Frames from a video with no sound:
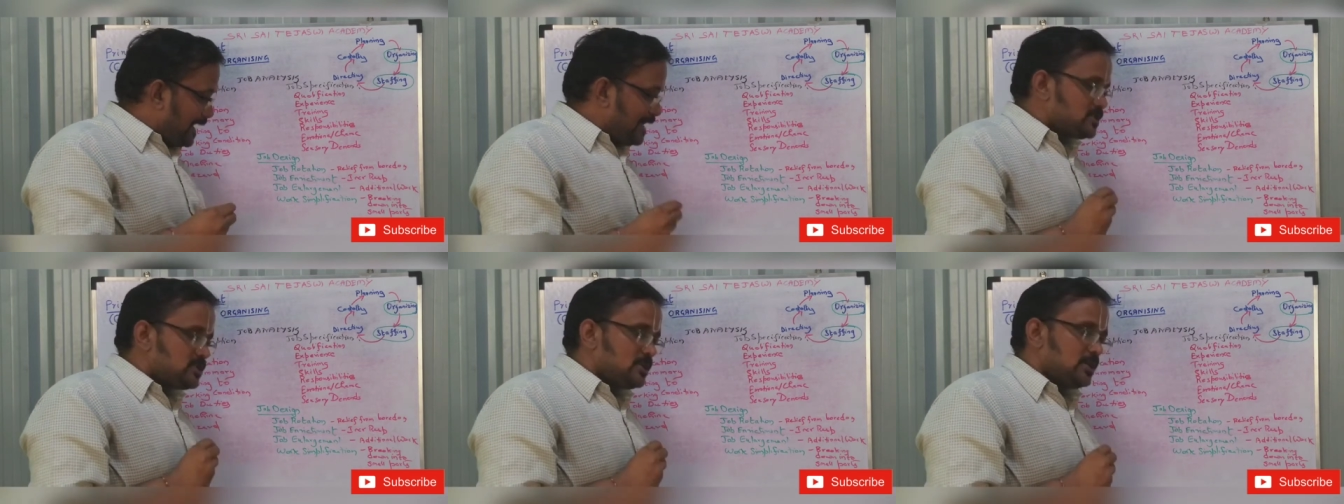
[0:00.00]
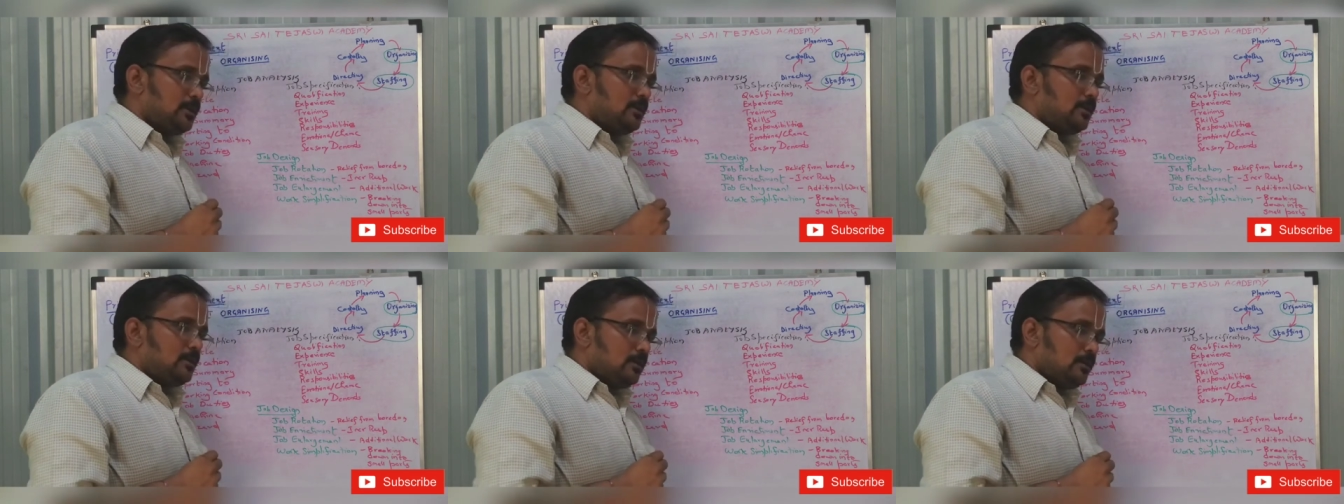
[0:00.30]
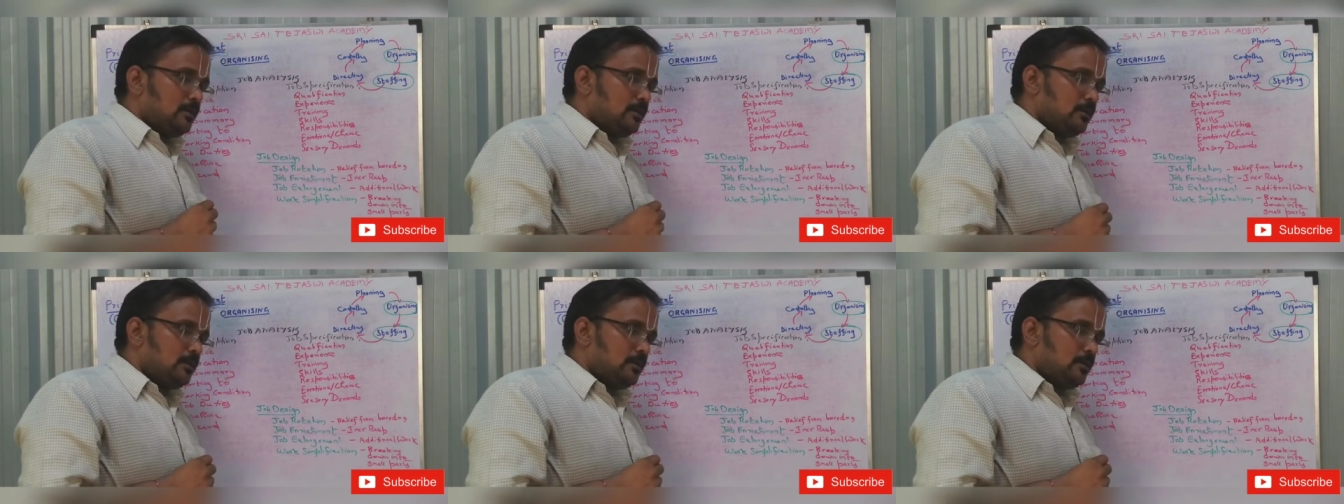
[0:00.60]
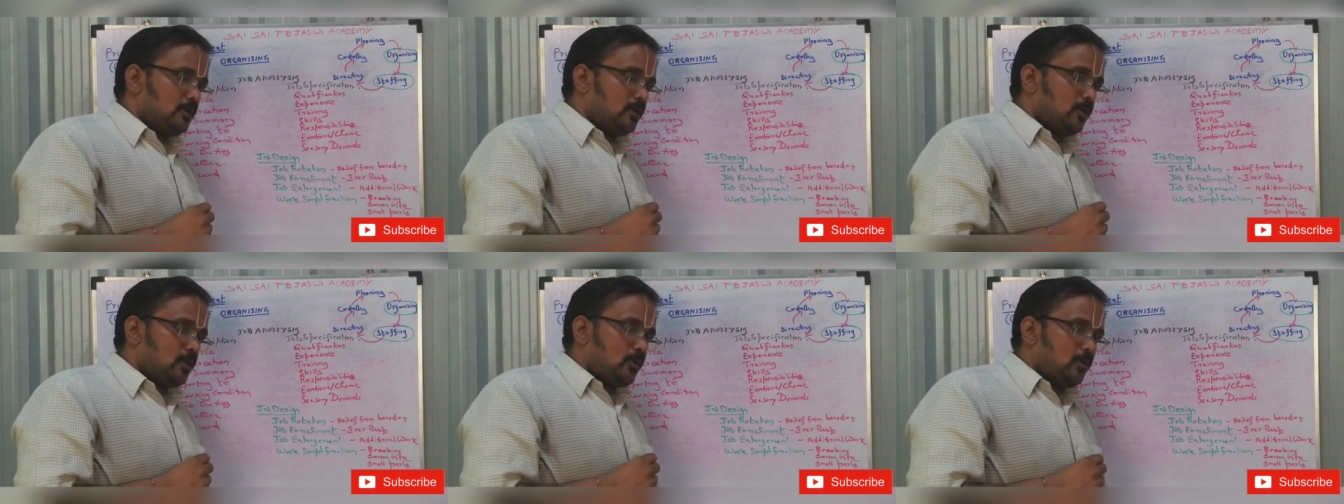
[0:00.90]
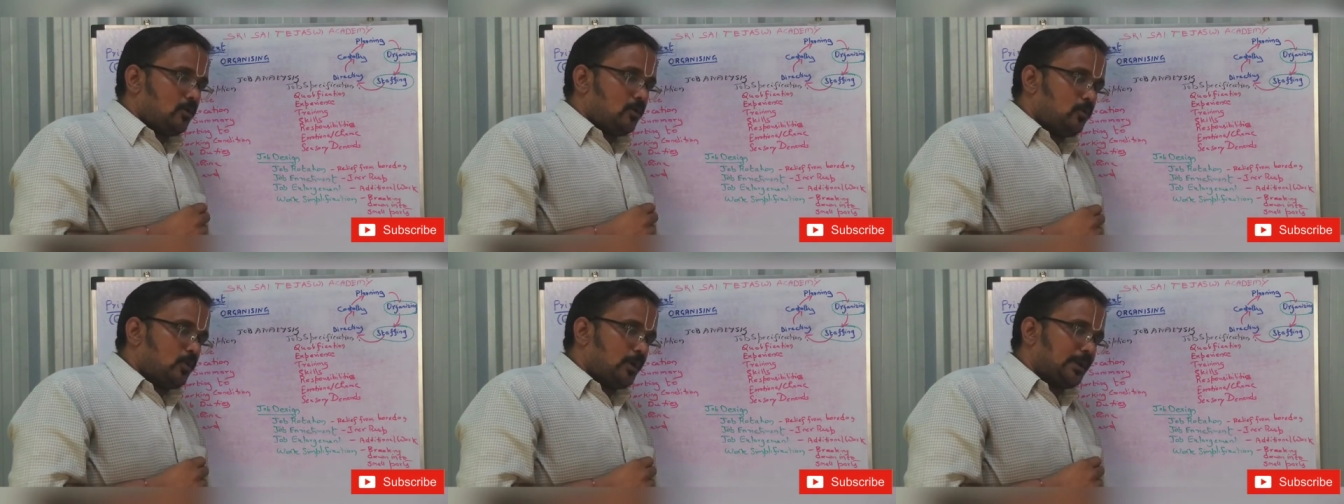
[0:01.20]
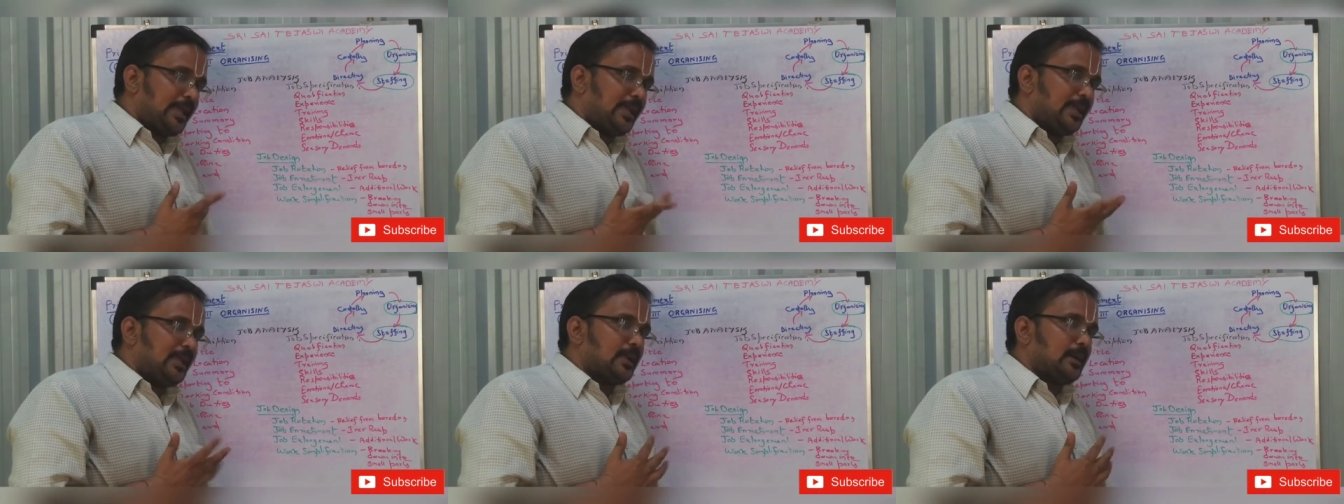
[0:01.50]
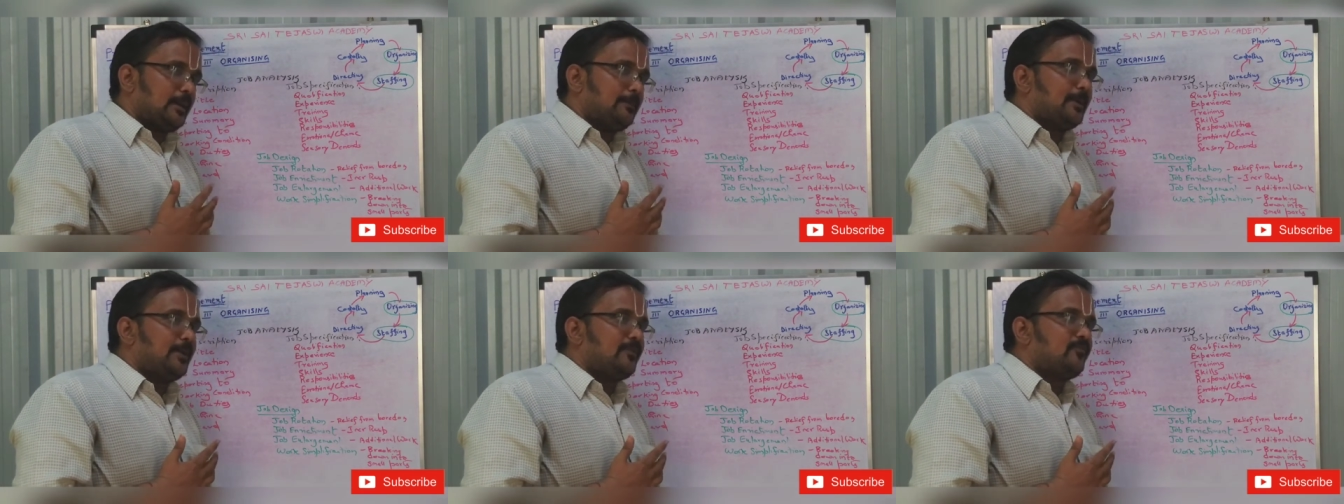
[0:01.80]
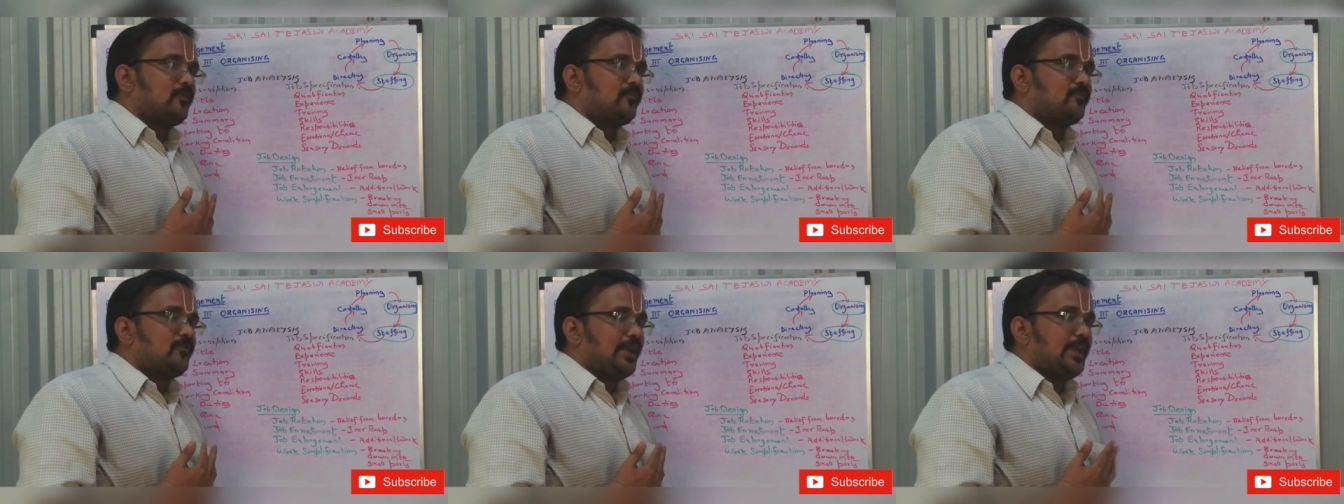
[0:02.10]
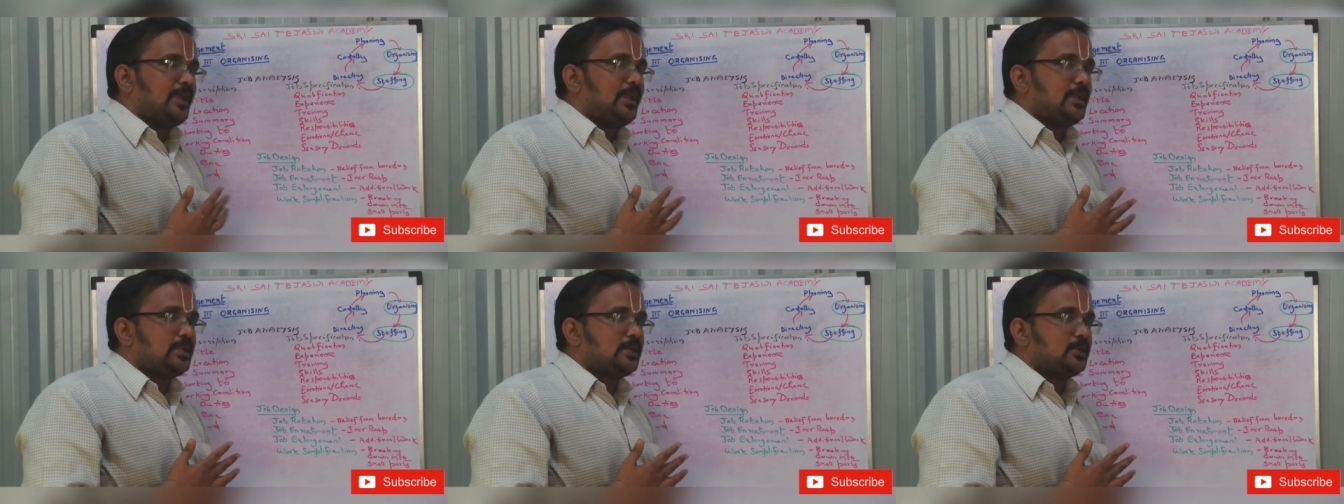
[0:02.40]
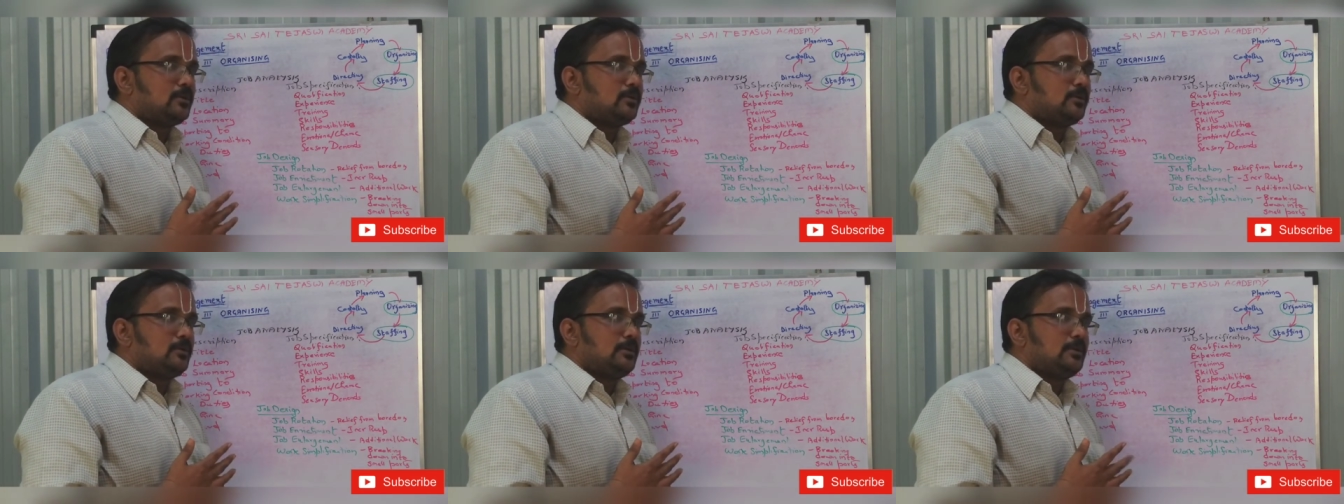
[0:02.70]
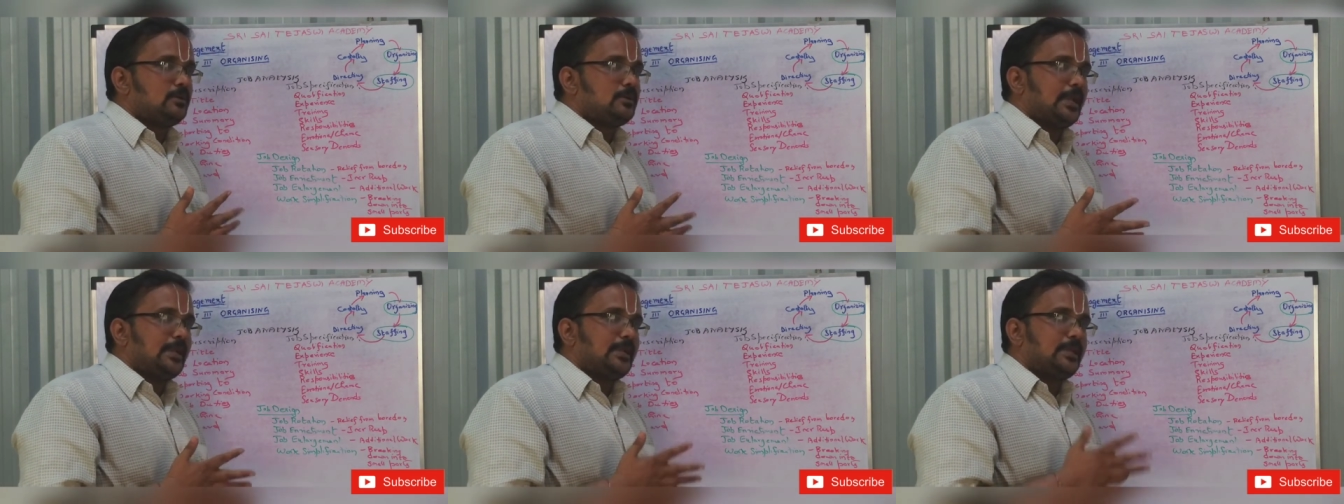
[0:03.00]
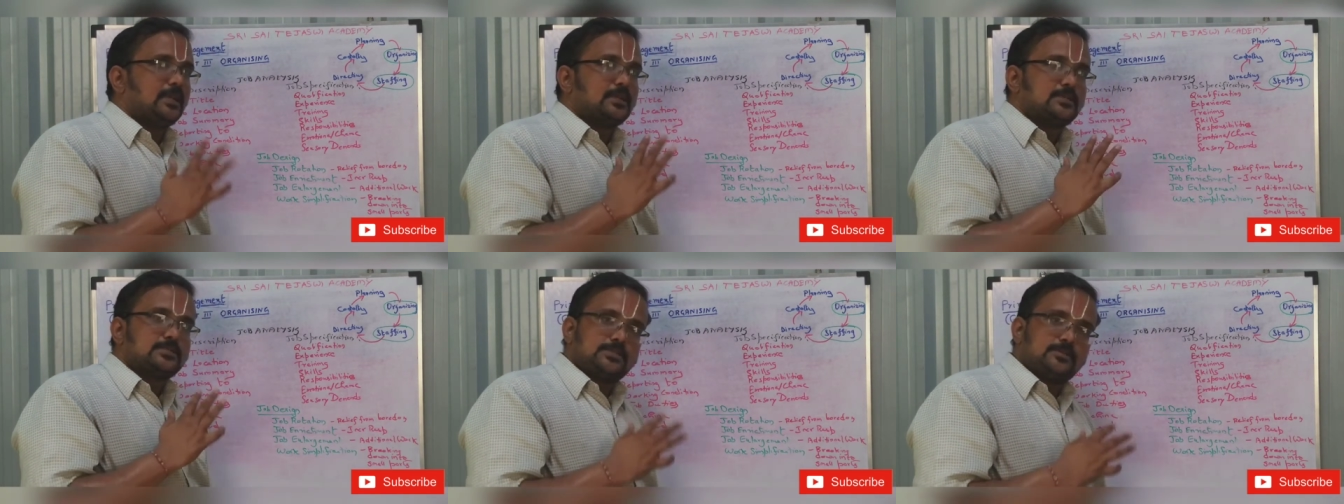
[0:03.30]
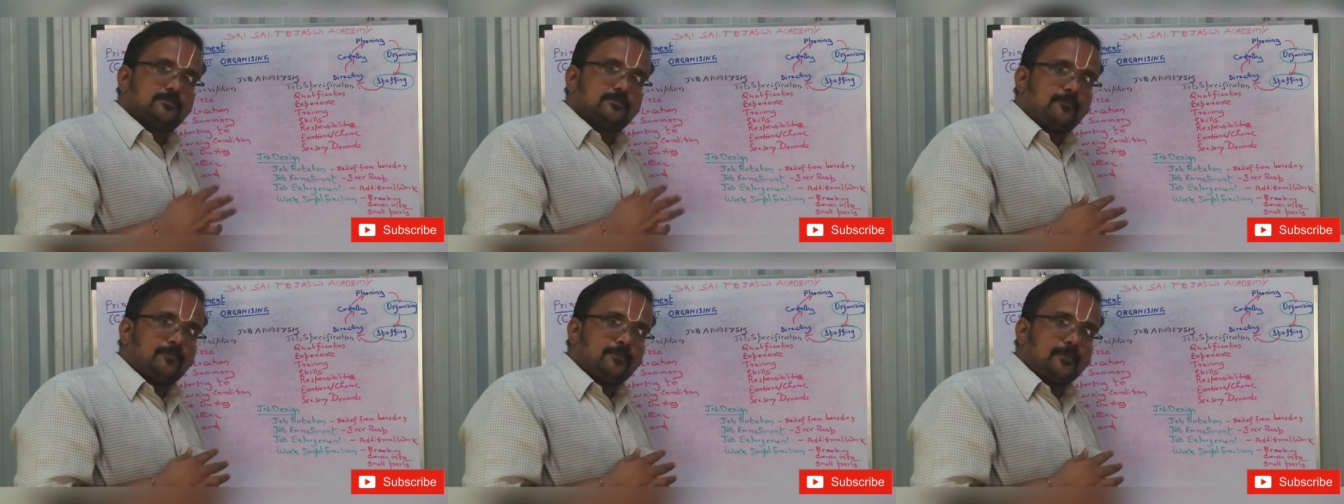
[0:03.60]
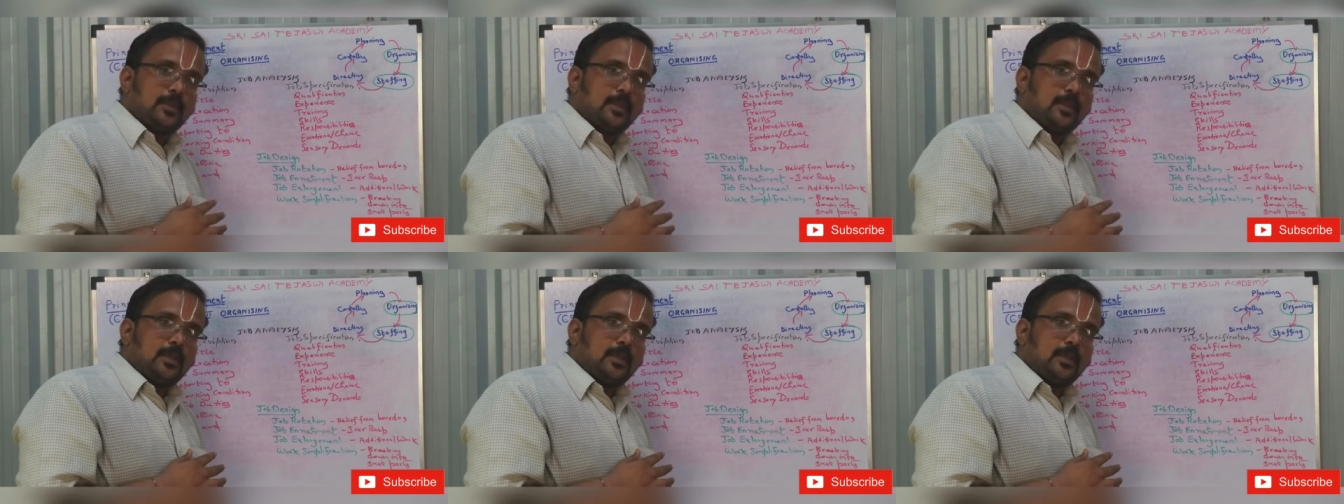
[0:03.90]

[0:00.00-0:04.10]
imagine you are working in a company for 5-10 years.